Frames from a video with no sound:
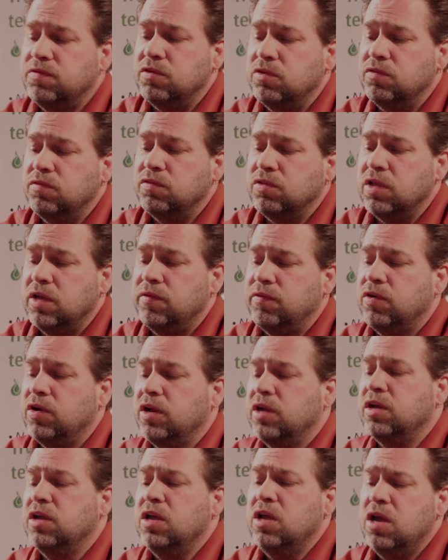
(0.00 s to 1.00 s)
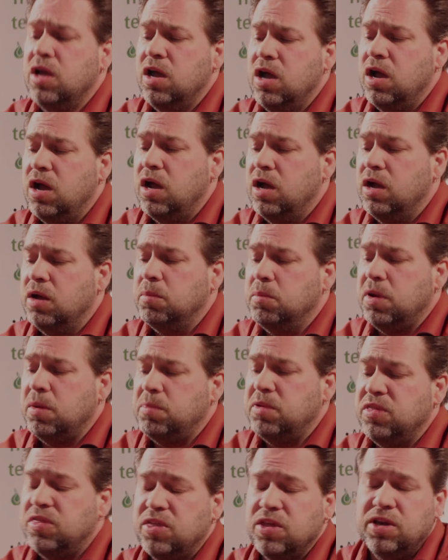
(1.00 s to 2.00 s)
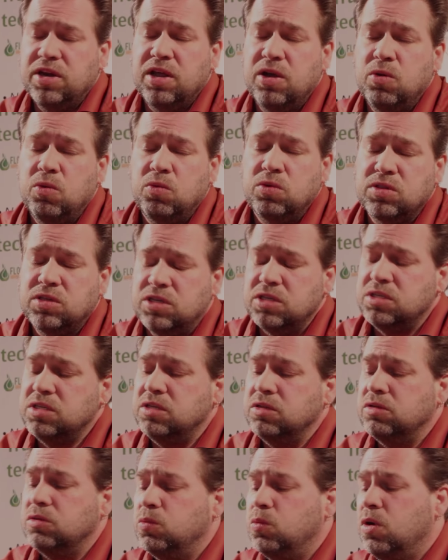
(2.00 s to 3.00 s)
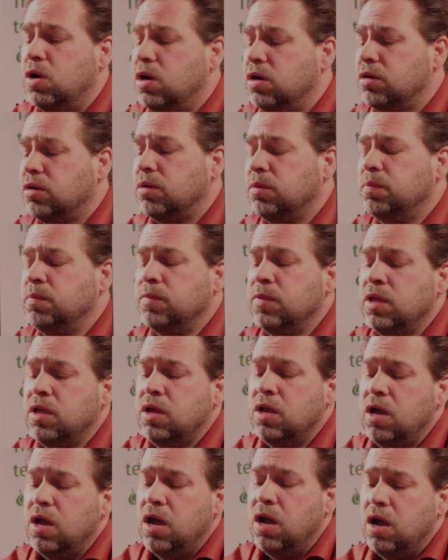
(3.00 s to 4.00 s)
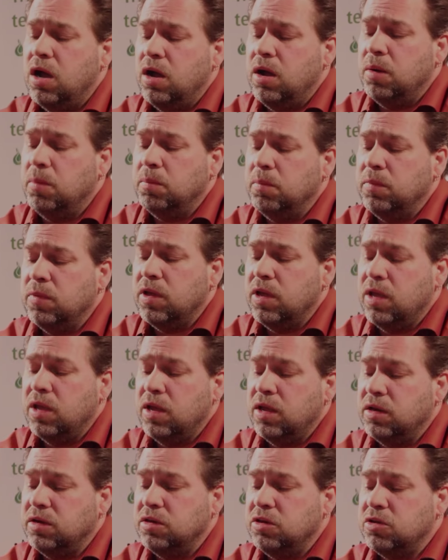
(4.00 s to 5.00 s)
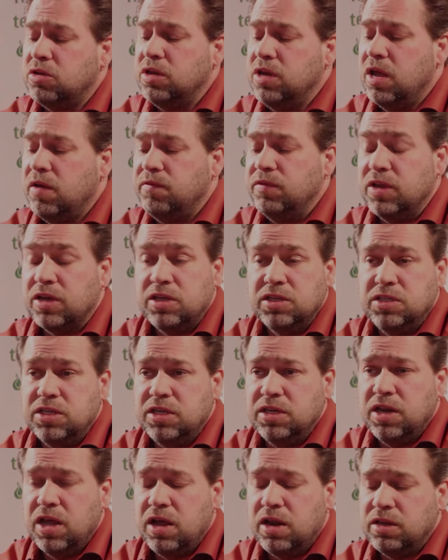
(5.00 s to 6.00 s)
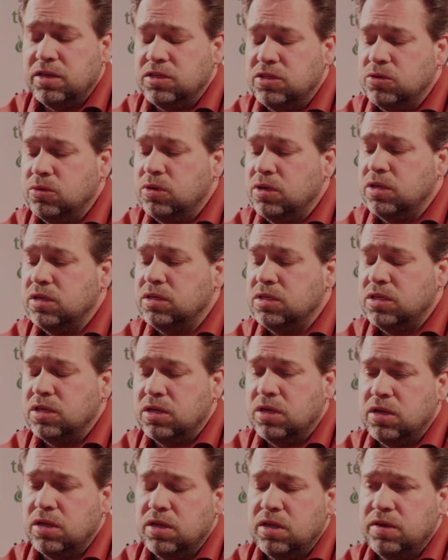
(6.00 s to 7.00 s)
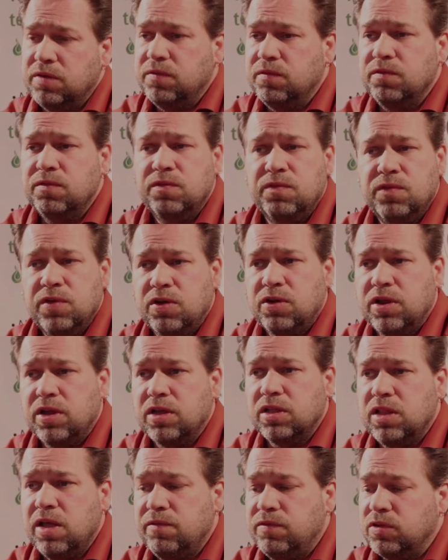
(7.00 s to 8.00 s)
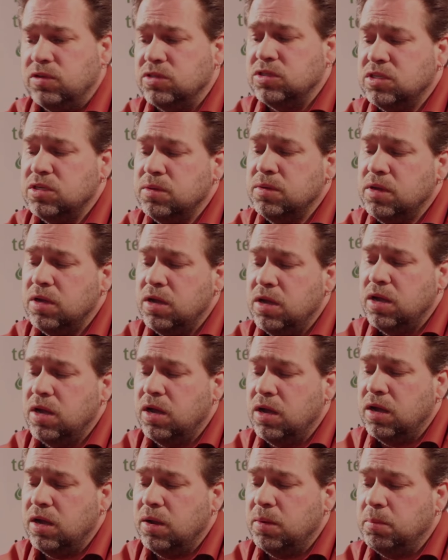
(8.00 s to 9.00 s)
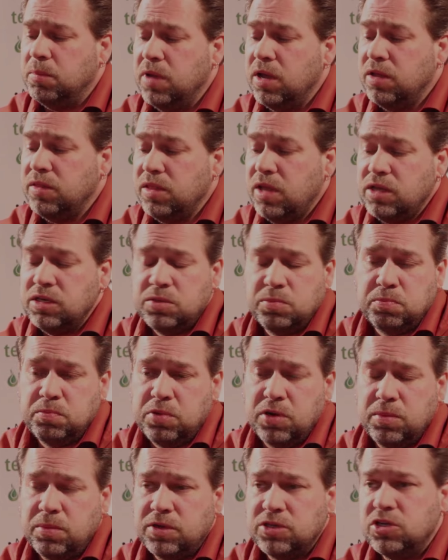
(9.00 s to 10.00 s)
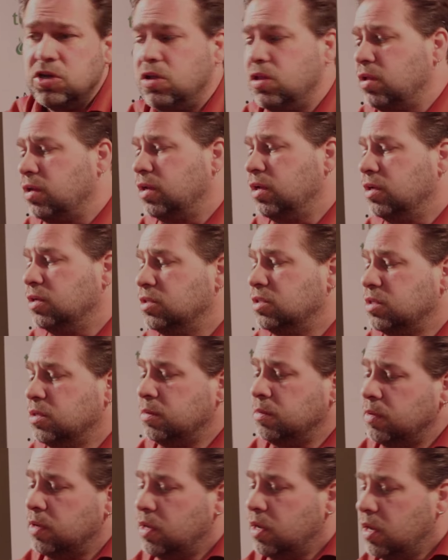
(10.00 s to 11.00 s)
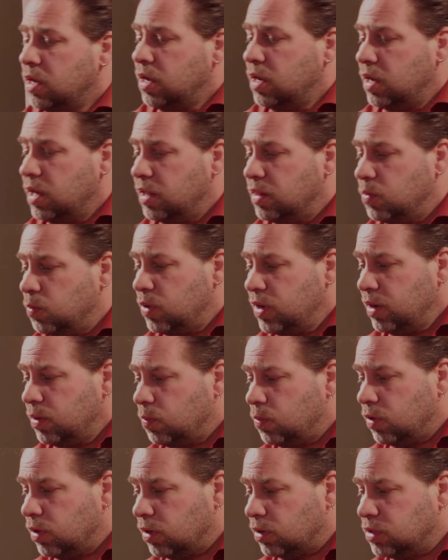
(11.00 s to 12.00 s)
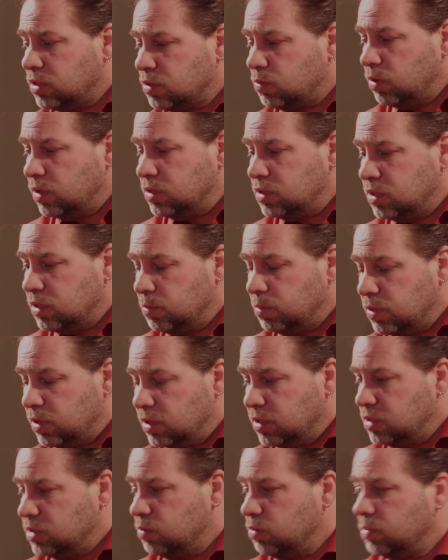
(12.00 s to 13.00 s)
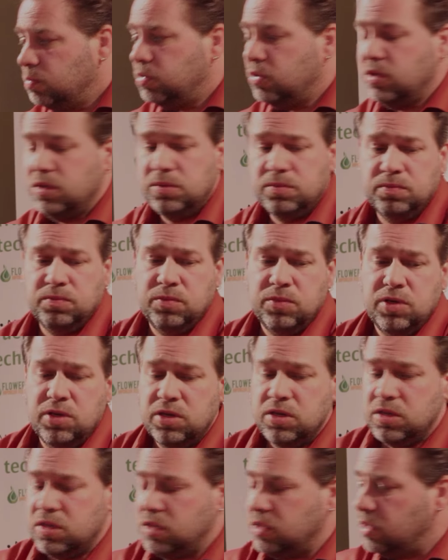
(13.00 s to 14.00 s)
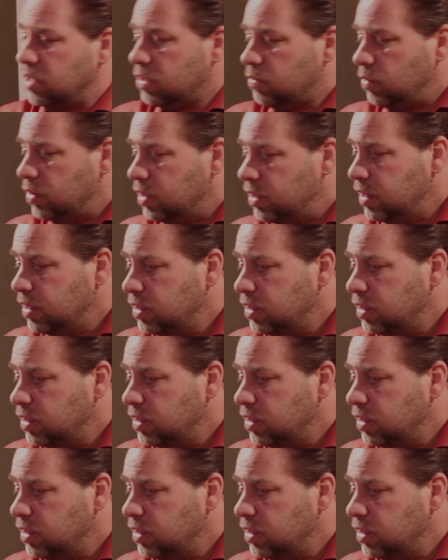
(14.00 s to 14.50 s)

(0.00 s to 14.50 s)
food flavoring. It might be thinned out with distilled water, and you can have nicotine added to it in varying levels. And that's pretty much all it is. And the way it works, quite simply, is you would put the liquid